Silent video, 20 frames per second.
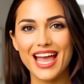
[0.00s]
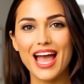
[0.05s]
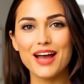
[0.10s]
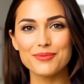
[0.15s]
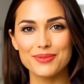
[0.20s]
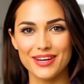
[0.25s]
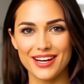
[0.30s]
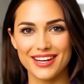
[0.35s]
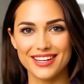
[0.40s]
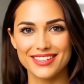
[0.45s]

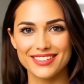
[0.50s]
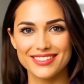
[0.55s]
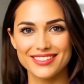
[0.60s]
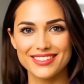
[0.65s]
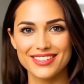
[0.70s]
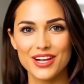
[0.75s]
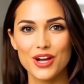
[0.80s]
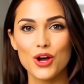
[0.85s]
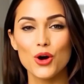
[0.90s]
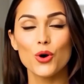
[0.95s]
CapCut,
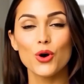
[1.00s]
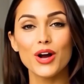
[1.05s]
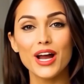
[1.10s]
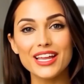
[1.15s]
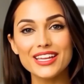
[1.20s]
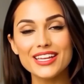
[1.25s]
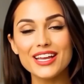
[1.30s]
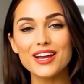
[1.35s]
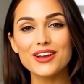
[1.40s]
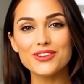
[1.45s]
or
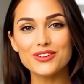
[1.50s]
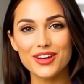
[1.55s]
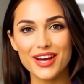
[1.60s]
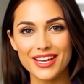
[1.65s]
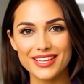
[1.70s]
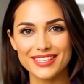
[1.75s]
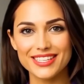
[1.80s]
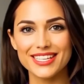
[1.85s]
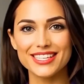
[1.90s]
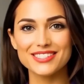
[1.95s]
any other
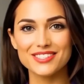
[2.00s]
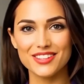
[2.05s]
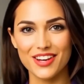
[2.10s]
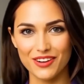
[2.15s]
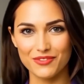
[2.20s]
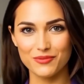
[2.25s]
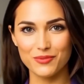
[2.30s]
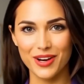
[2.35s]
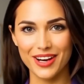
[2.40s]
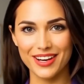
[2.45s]
editing
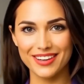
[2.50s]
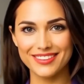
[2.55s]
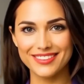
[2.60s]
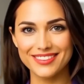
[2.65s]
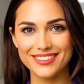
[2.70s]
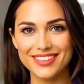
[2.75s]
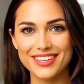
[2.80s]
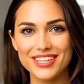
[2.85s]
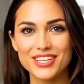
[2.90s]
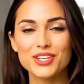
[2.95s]
software,
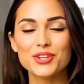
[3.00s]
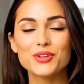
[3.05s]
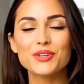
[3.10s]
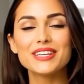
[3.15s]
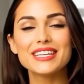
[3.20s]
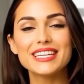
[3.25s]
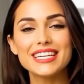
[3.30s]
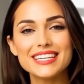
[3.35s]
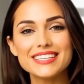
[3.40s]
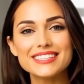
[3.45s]
you
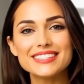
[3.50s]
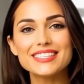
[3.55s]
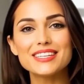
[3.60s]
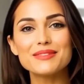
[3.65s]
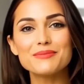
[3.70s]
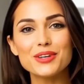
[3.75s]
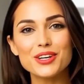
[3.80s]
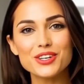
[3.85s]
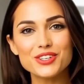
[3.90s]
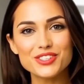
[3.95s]
can easily
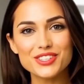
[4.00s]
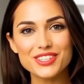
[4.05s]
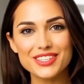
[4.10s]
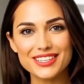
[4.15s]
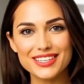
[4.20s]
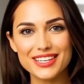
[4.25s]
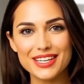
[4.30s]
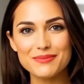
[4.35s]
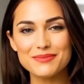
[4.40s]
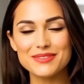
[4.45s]
merge the
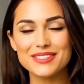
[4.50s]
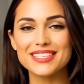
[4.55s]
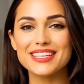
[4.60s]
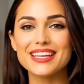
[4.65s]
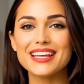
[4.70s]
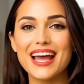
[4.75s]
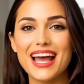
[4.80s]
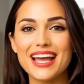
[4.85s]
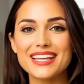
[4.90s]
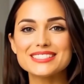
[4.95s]
clips
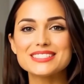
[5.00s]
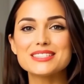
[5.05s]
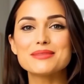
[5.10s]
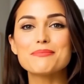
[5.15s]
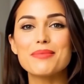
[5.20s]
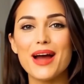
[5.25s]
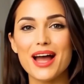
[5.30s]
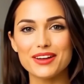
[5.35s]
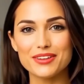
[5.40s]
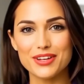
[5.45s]
and add some
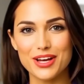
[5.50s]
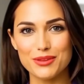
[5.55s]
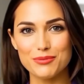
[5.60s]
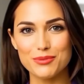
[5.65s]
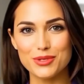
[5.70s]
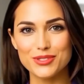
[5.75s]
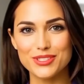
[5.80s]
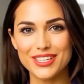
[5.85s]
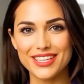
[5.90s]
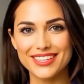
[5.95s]
background
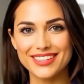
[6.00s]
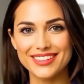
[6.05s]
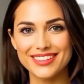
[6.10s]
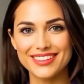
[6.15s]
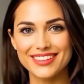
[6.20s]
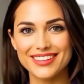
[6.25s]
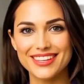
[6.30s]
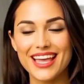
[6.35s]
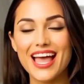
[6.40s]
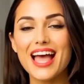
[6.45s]
music.
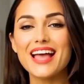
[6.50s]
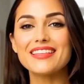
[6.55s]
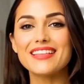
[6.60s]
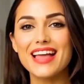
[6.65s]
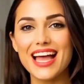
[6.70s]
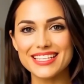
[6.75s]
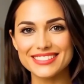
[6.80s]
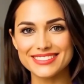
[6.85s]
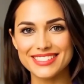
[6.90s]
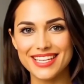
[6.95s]
And
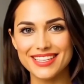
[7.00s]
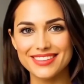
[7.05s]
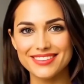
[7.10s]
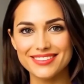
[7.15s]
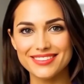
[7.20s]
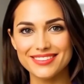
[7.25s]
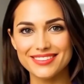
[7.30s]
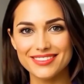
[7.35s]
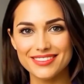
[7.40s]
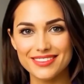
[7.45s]
that's it.
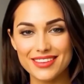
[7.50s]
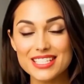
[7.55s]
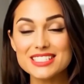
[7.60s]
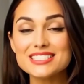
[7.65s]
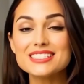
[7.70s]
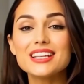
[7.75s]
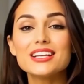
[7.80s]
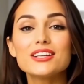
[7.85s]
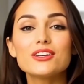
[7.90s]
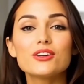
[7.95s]
Let's
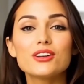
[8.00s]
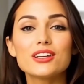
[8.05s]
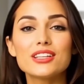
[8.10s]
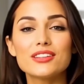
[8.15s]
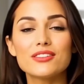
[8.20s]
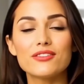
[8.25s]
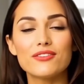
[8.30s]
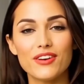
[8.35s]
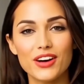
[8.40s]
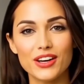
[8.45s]
take a look at
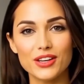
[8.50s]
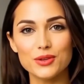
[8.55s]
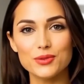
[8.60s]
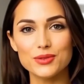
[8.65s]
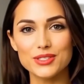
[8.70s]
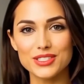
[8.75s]
the final